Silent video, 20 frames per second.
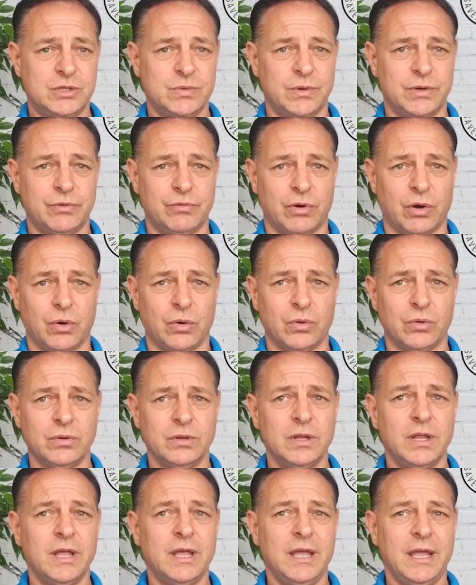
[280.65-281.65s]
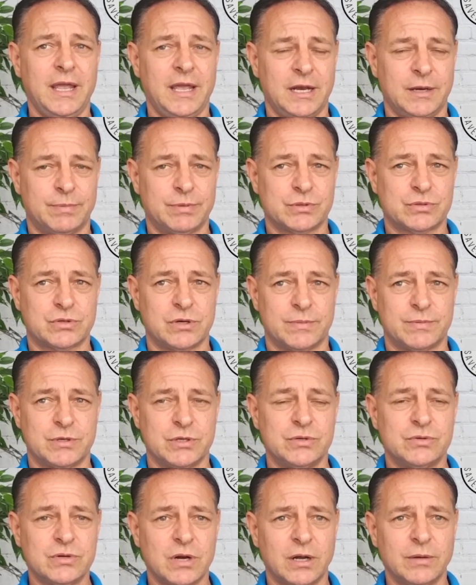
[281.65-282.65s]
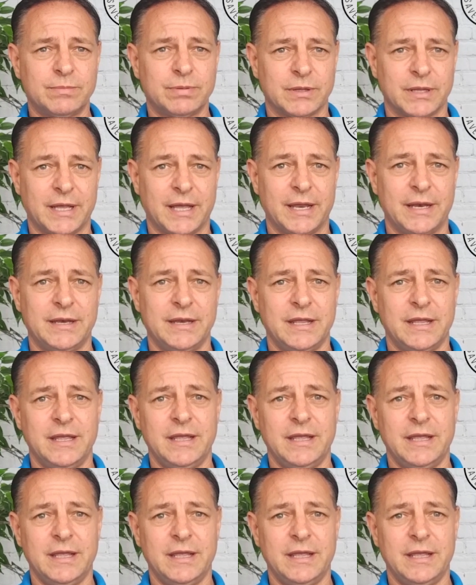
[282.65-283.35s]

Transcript: to enroll in a prescription drug plan